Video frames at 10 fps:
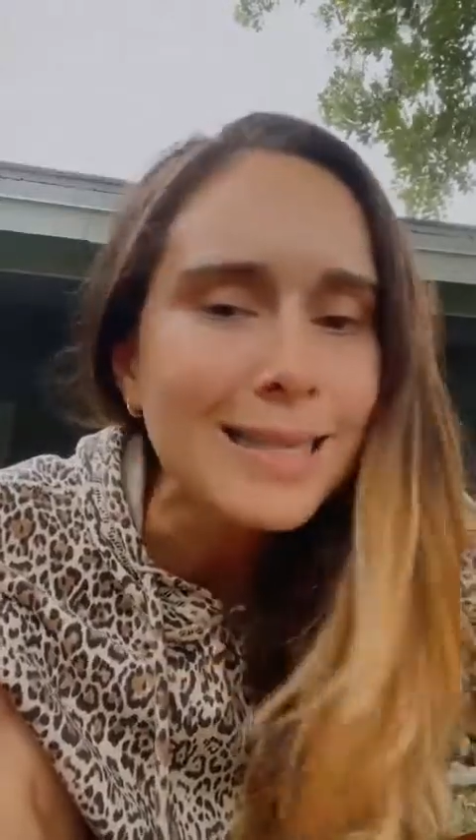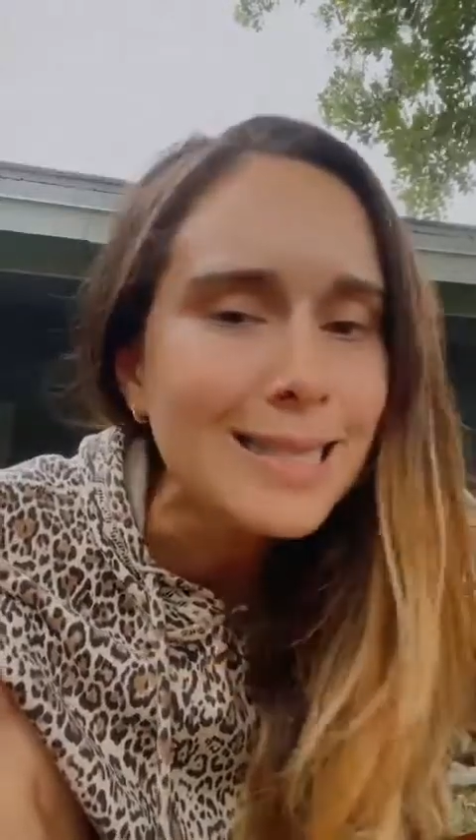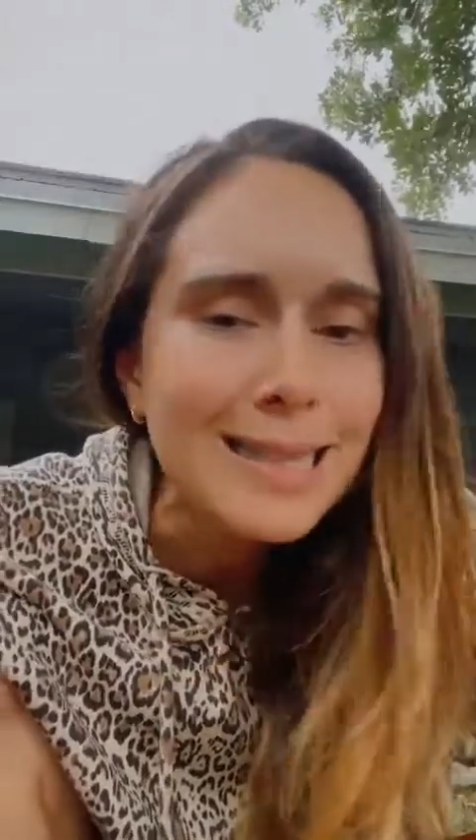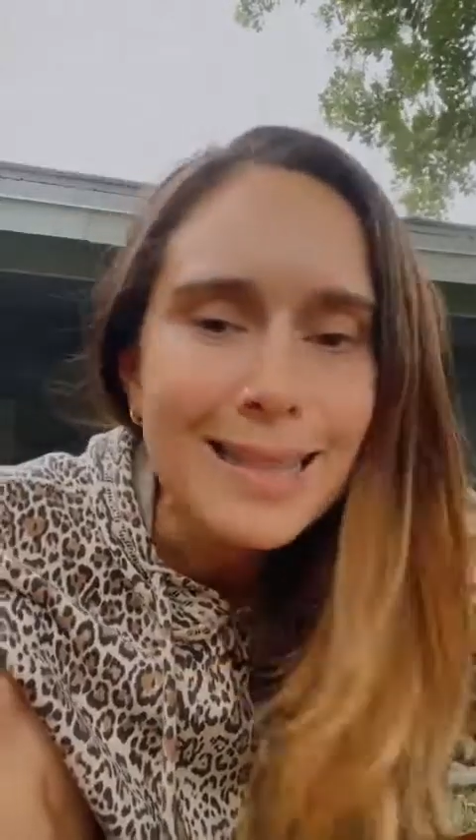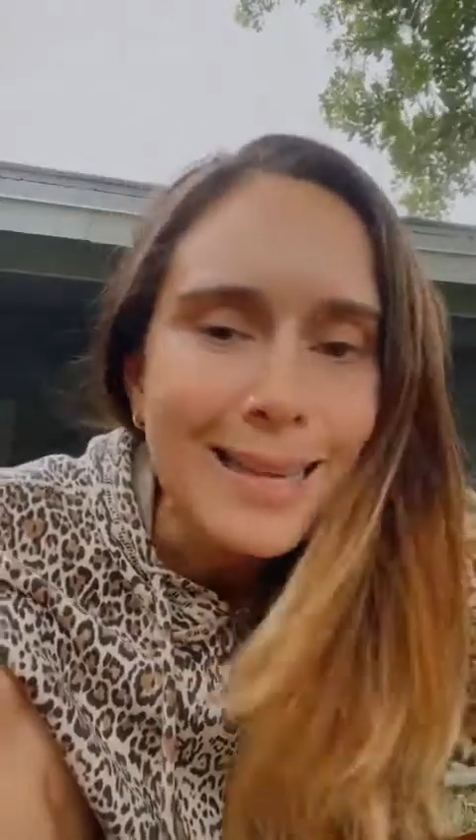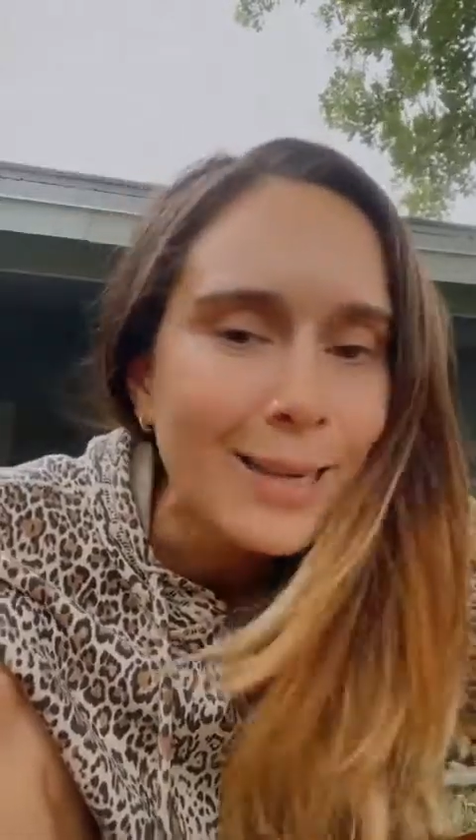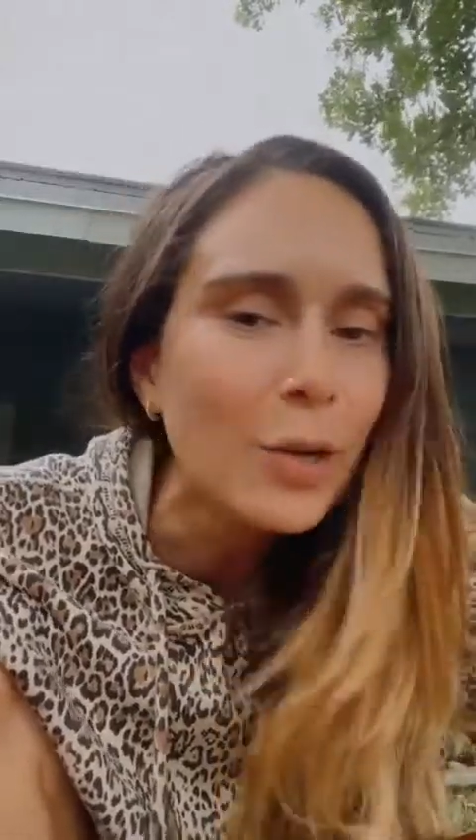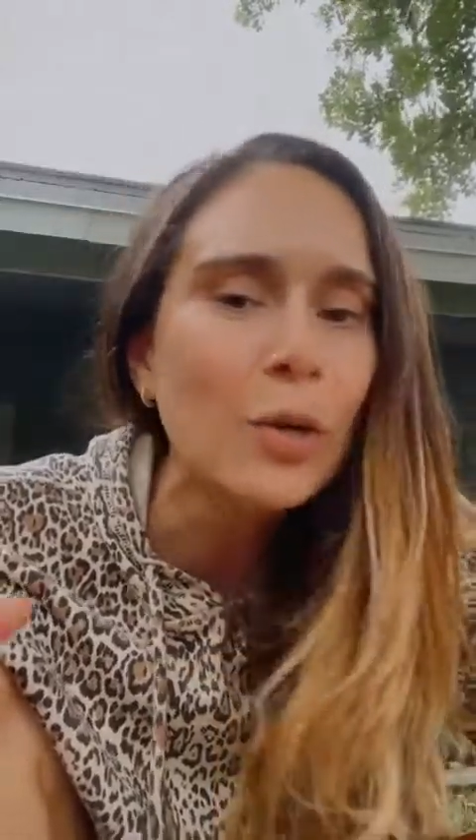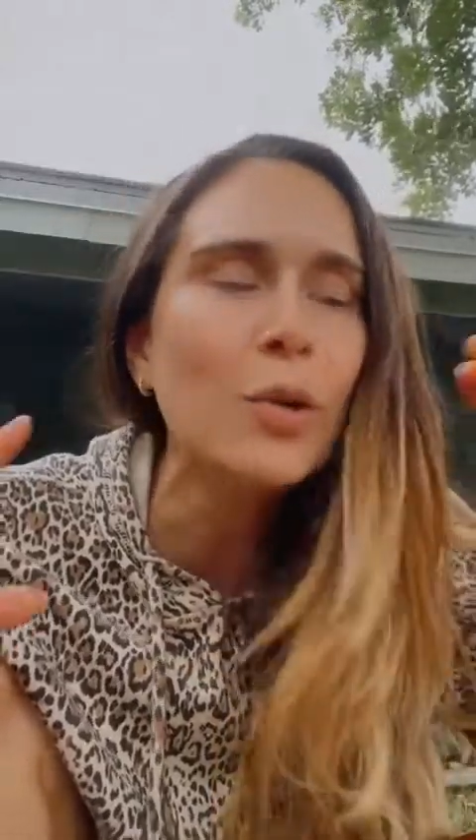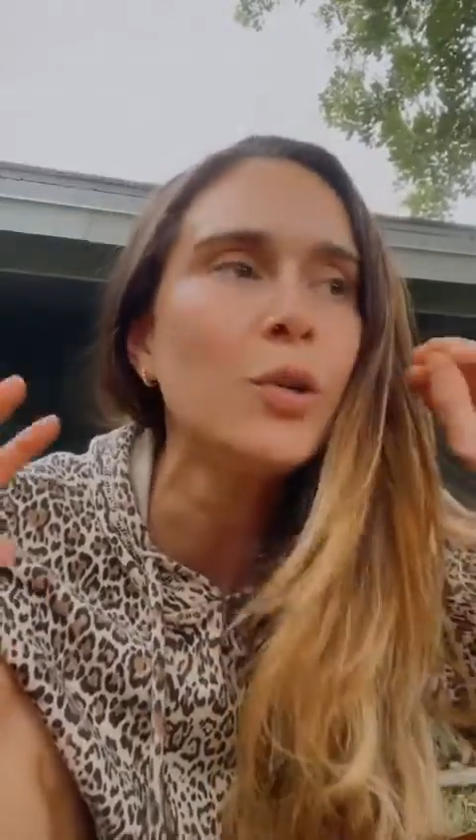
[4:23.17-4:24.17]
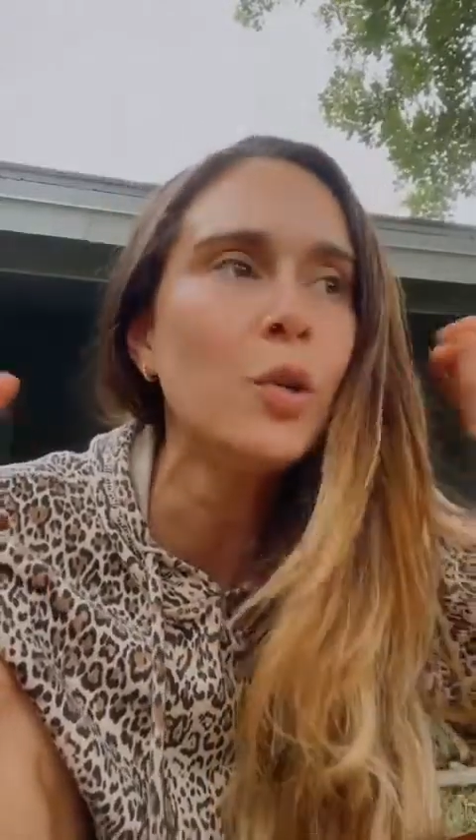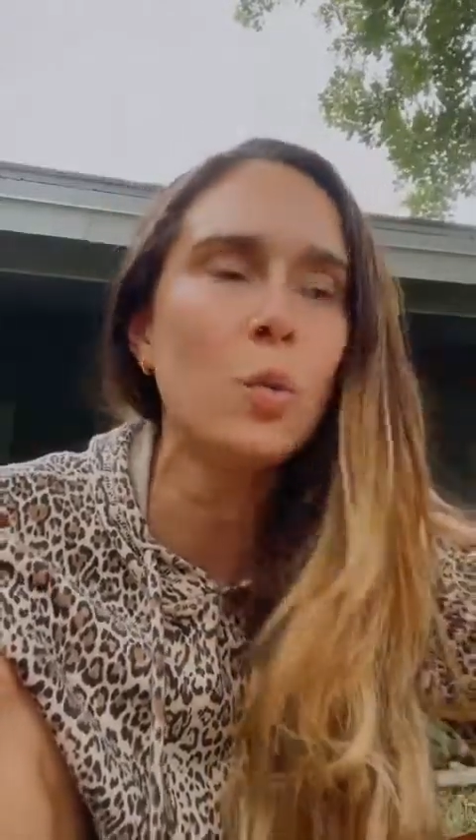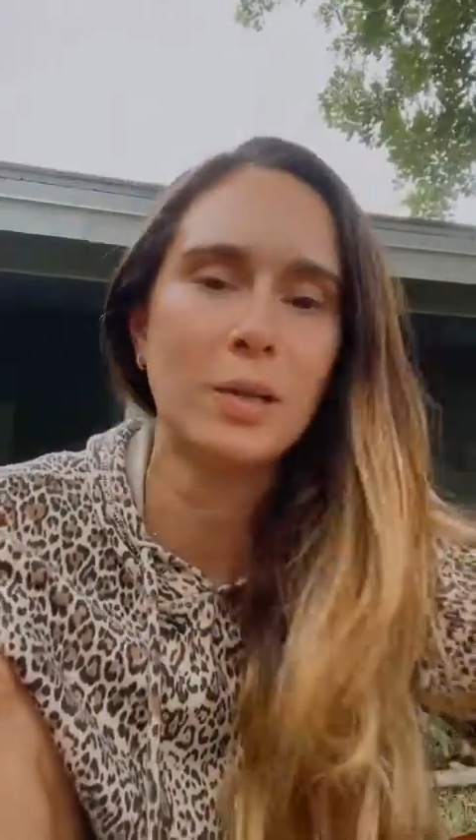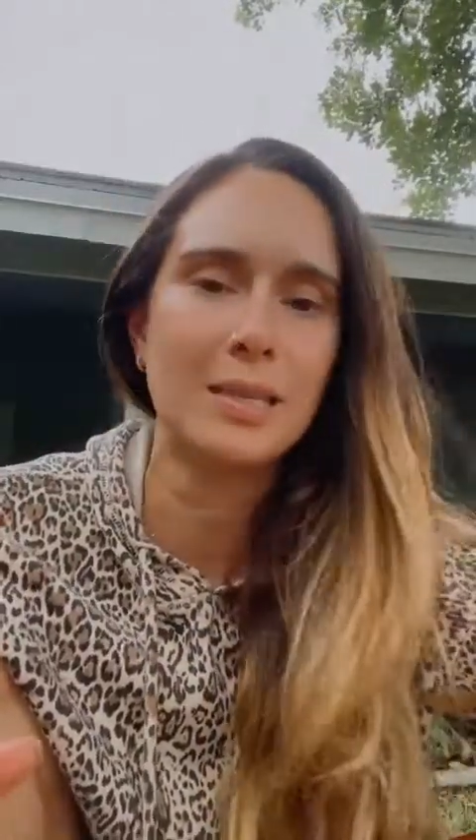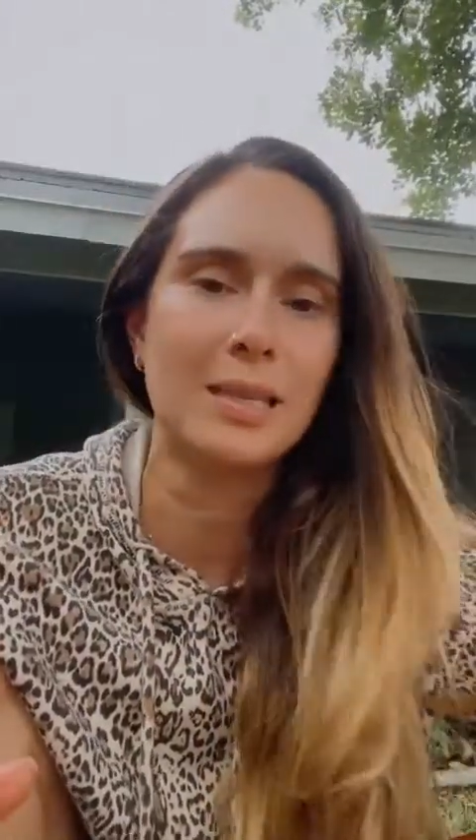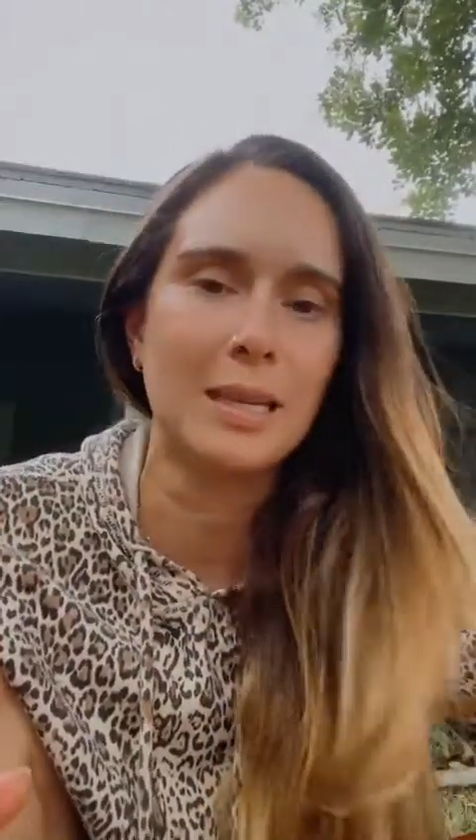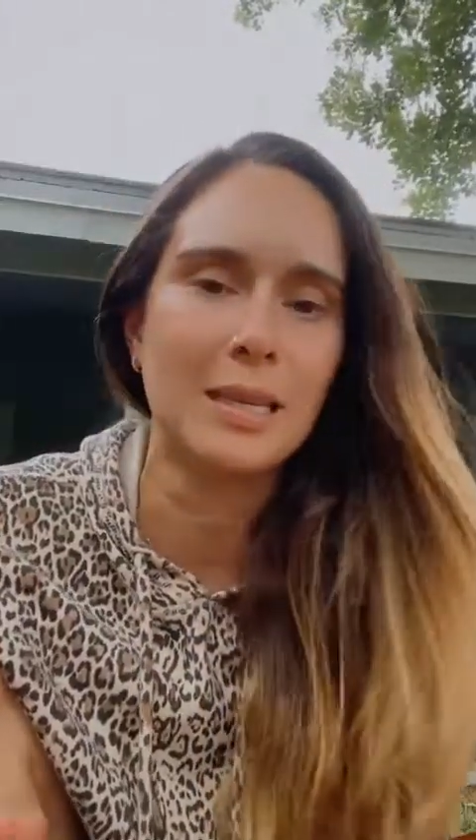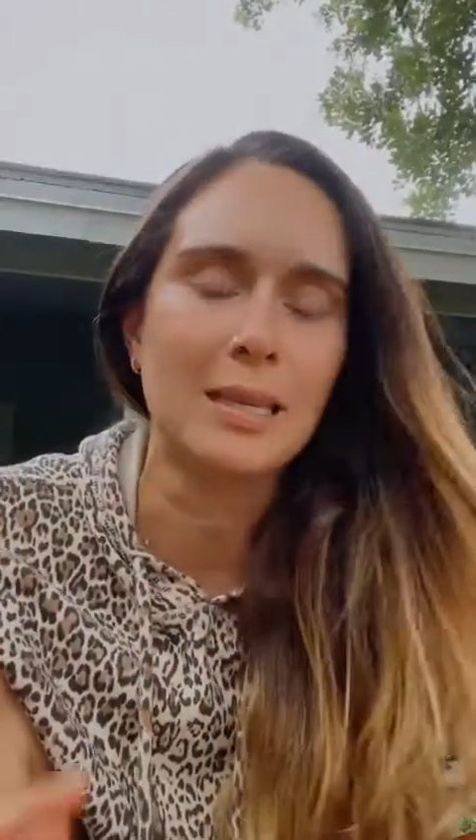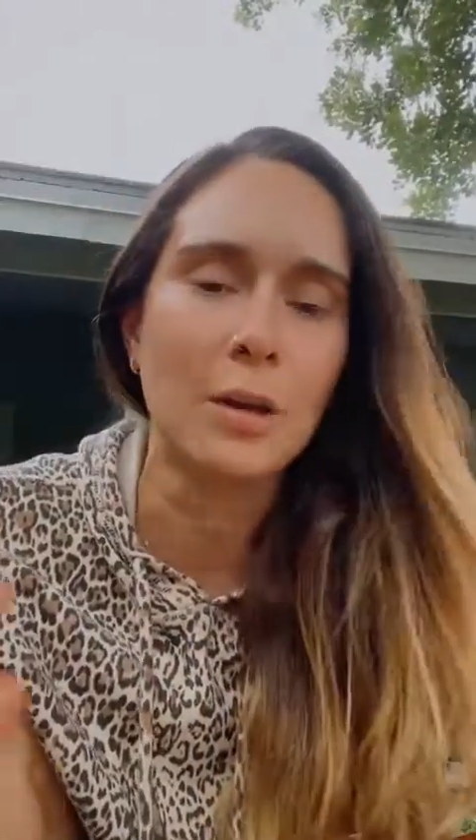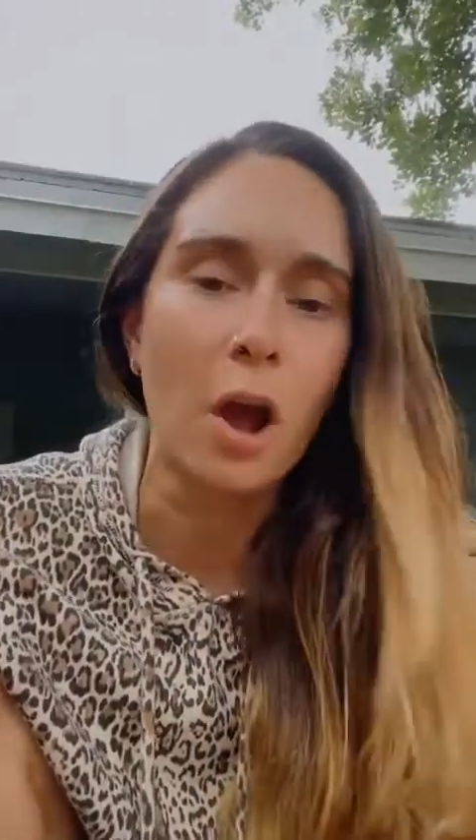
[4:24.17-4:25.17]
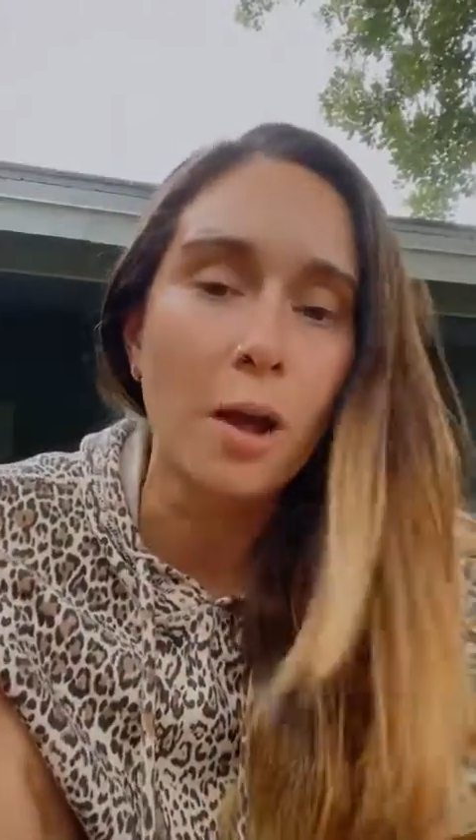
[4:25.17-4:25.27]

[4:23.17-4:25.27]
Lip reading: little nuances and